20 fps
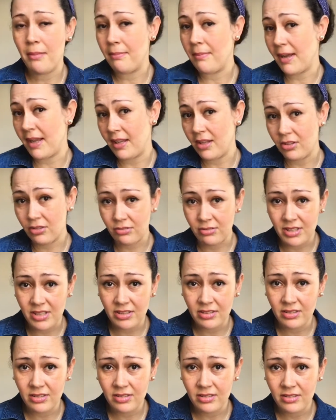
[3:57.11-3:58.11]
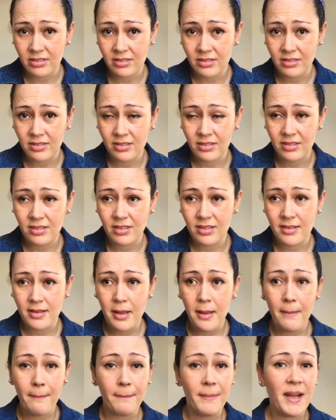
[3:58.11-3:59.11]
my career,
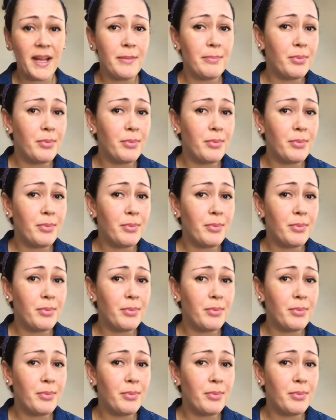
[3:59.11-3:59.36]
my